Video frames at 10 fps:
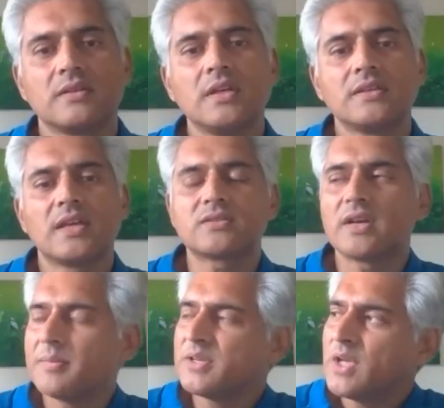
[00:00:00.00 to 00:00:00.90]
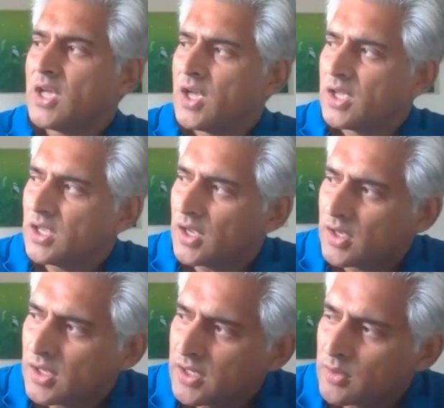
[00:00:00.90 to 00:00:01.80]
That's right. I mean,
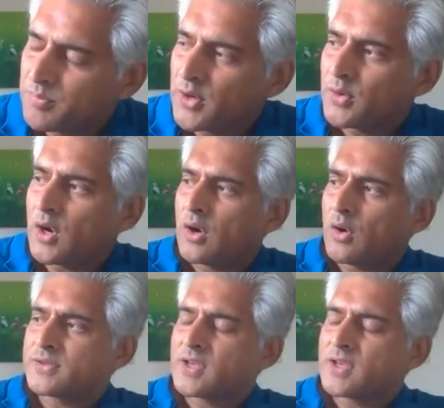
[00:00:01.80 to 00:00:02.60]
you know, both.